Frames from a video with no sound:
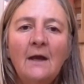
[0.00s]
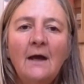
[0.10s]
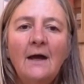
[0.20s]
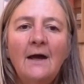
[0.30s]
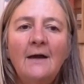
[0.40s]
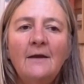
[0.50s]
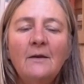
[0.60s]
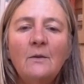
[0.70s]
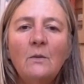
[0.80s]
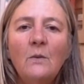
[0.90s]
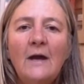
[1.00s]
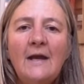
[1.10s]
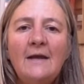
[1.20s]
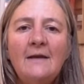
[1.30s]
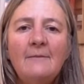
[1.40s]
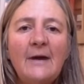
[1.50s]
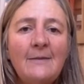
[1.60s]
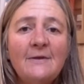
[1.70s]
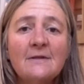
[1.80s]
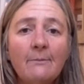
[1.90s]
And when
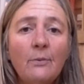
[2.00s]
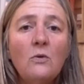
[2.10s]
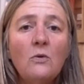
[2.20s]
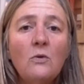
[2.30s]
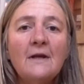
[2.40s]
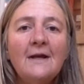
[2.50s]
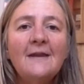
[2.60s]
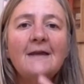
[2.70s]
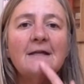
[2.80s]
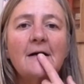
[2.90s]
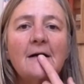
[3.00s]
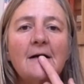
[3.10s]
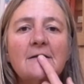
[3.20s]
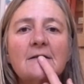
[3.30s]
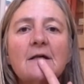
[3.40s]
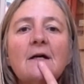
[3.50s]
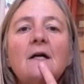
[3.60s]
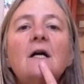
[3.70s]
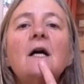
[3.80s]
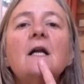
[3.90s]
babies are born, their tongues
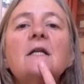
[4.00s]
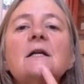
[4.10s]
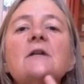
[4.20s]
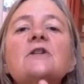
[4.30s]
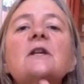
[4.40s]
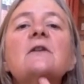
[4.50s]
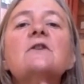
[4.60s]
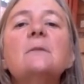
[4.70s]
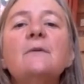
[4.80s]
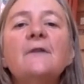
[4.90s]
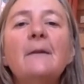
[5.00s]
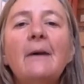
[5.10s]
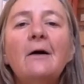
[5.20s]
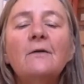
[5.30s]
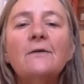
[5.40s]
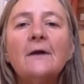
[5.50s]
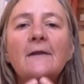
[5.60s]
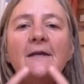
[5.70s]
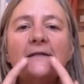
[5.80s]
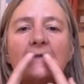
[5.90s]
are touching the top of their mouth,
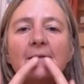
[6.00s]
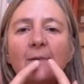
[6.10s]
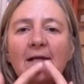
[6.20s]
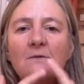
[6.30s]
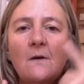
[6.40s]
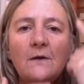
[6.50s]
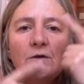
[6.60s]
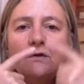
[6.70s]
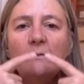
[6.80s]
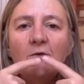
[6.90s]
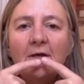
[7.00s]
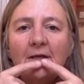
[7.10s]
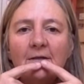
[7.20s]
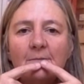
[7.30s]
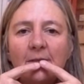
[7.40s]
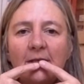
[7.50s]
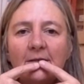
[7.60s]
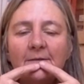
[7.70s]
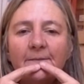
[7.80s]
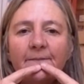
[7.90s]
and this is the place where the two meridians
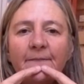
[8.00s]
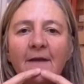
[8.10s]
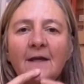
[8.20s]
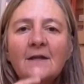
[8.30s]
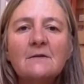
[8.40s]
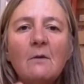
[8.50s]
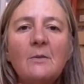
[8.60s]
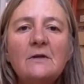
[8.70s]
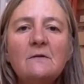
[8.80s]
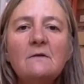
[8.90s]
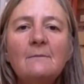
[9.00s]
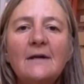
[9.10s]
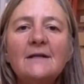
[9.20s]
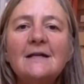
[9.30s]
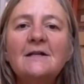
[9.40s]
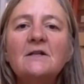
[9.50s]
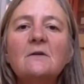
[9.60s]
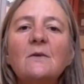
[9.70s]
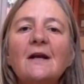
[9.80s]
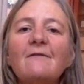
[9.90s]
meet. So when we do the
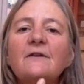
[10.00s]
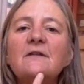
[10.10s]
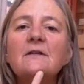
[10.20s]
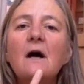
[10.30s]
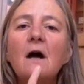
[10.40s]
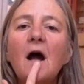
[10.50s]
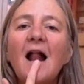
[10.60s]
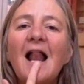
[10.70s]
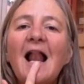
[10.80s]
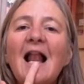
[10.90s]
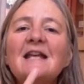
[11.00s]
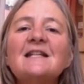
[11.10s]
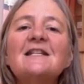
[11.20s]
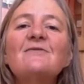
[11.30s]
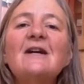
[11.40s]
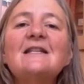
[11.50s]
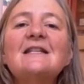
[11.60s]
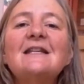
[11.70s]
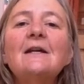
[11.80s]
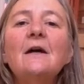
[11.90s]
meditation, we have the tongue just
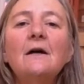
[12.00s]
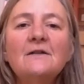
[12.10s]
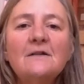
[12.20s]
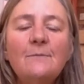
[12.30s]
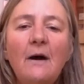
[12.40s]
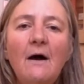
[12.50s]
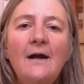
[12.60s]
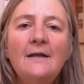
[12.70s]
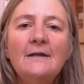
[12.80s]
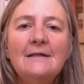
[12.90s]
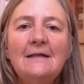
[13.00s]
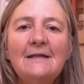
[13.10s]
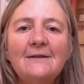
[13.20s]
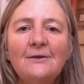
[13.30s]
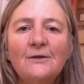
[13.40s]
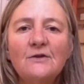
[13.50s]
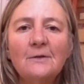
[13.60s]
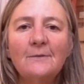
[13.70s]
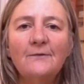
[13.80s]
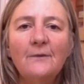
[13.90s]
resting just behind the teeth on the
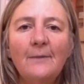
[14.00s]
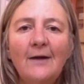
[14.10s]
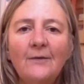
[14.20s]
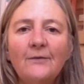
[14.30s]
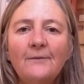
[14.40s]
top of the mouth.